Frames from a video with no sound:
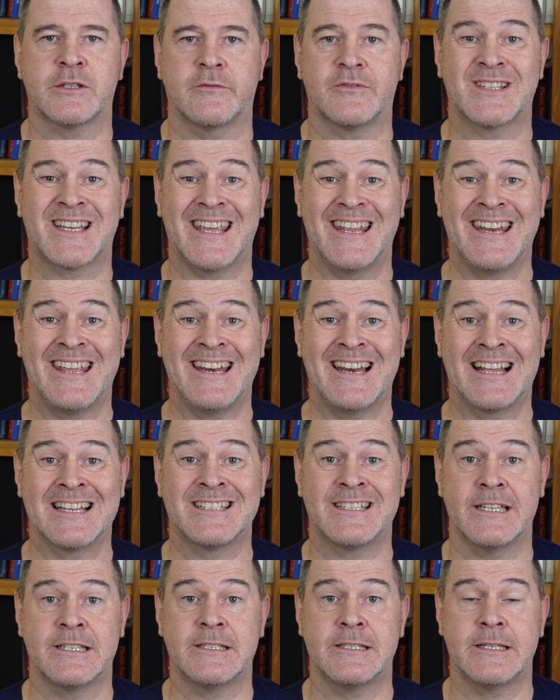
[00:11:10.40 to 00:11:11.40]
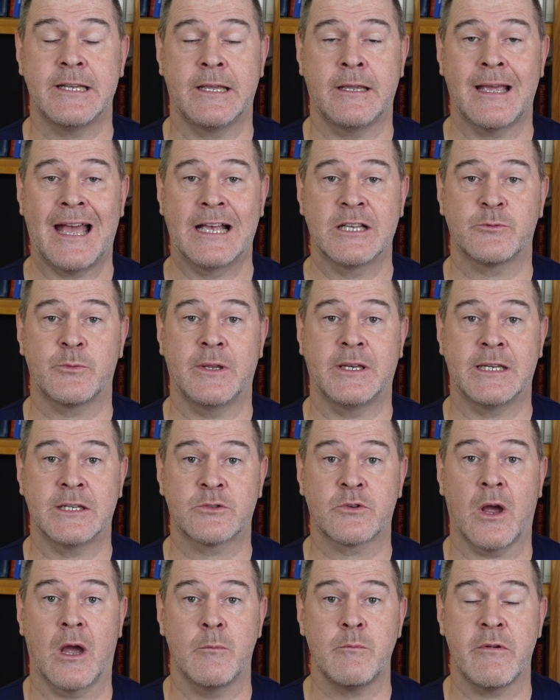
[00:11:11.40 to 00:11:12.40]
of skin elasticity, as we
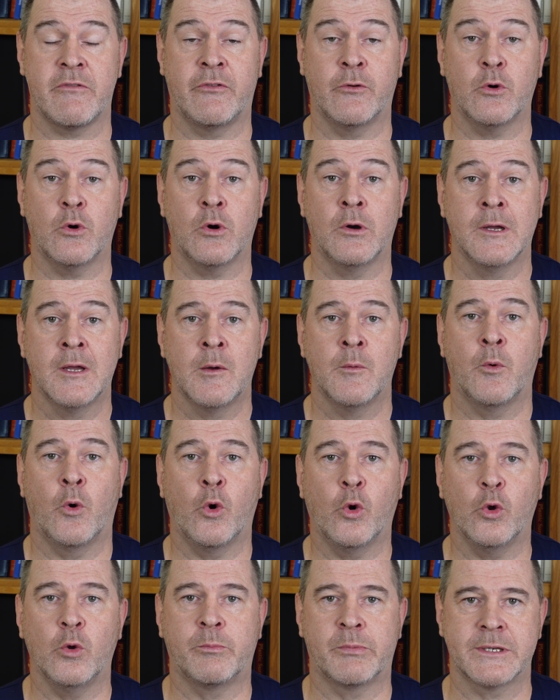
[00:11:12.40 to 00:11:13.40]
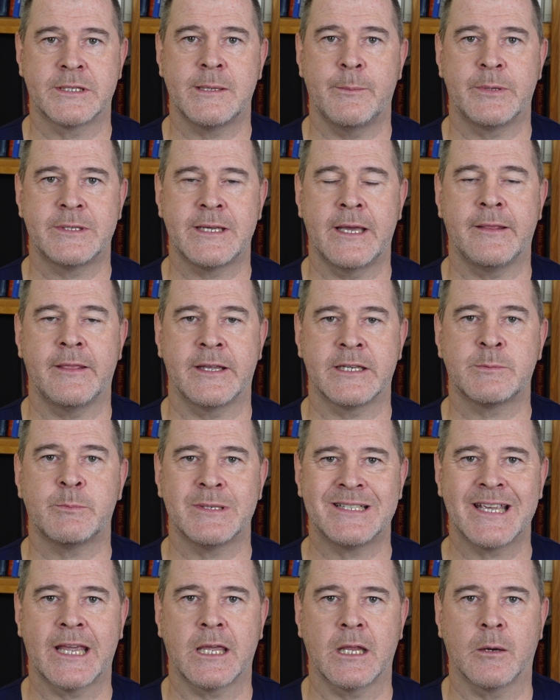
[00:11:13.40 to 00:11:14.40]
described before, all precipitate this
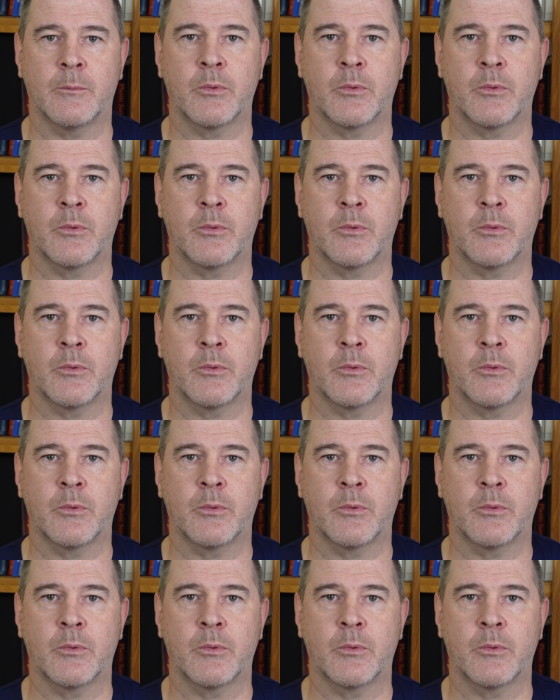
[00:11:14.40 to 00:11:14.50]
particular